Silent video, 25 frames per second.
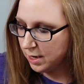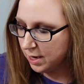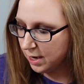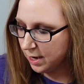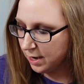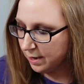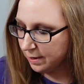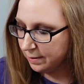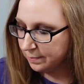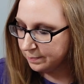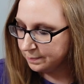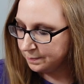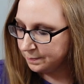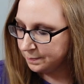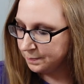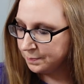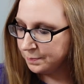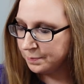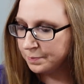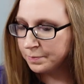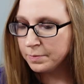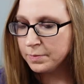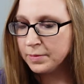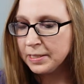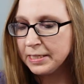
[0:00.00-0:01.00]
Um,
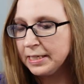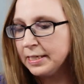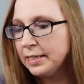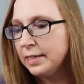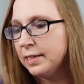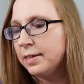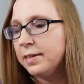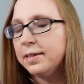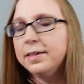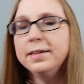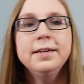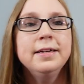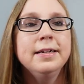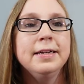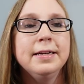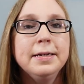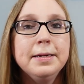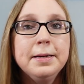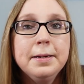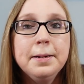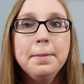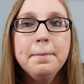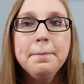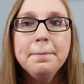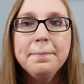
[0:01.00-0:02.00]

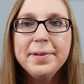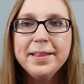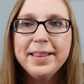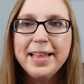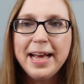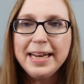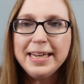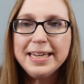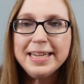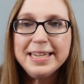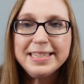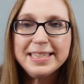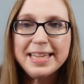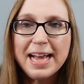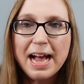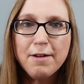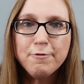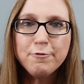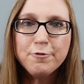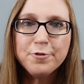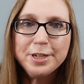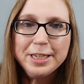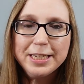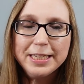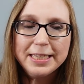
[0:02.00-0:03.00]
but that is
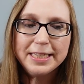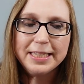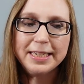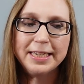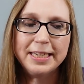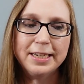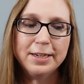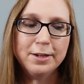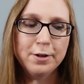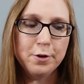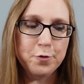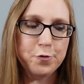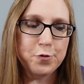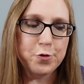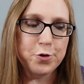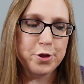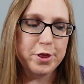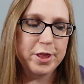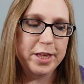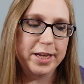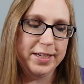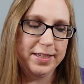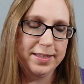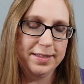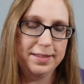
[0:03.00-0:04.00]
everything for
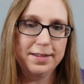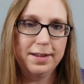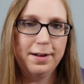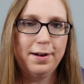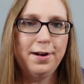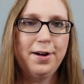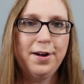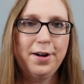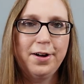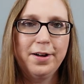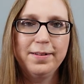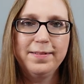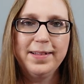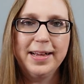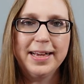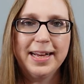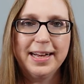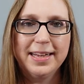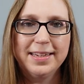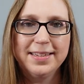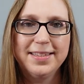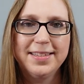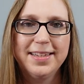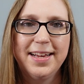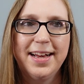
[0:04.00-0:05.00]
this haul. Like
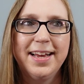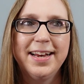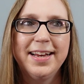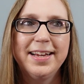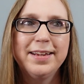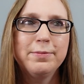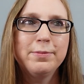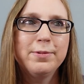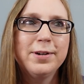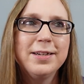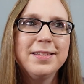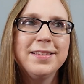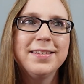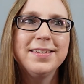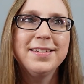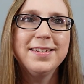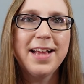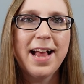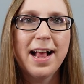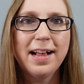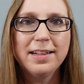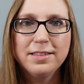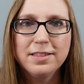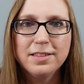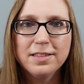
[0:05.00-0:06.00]
I said, it wasn't
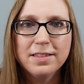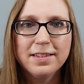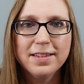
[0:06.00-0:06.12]
as